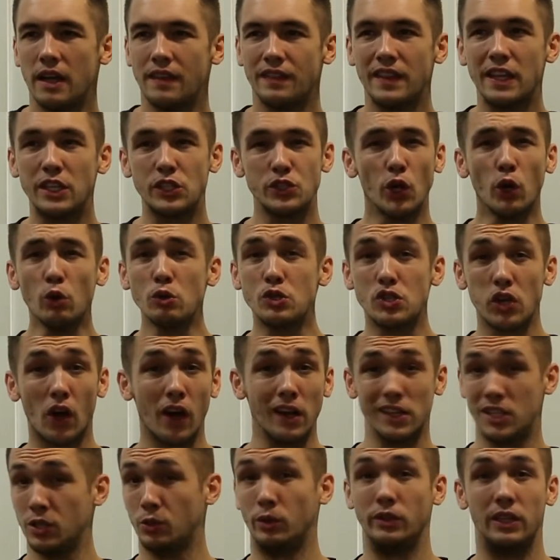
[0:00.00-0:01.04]
There's no
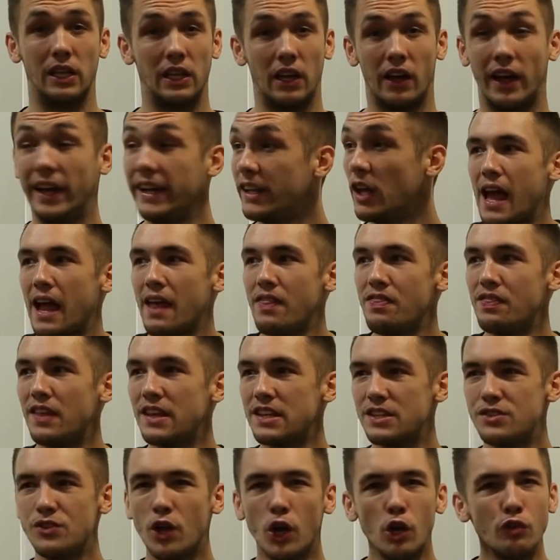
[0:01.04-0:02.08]
title on the line, and
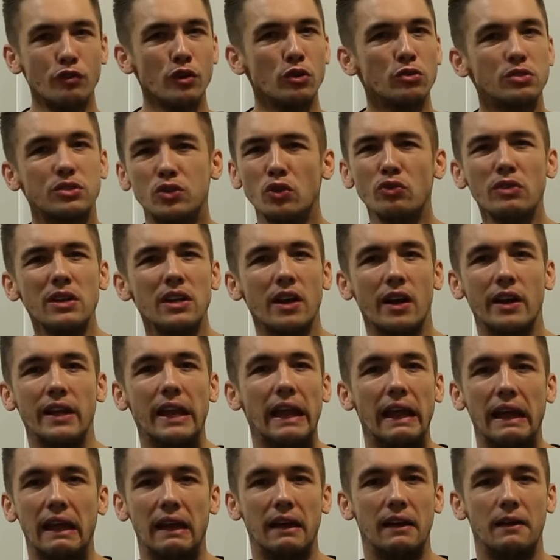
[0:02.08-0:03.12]
there's no real storyline
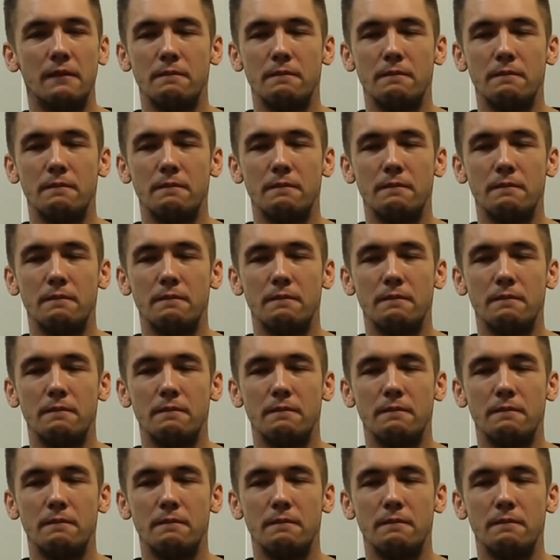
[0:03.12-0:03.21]
here.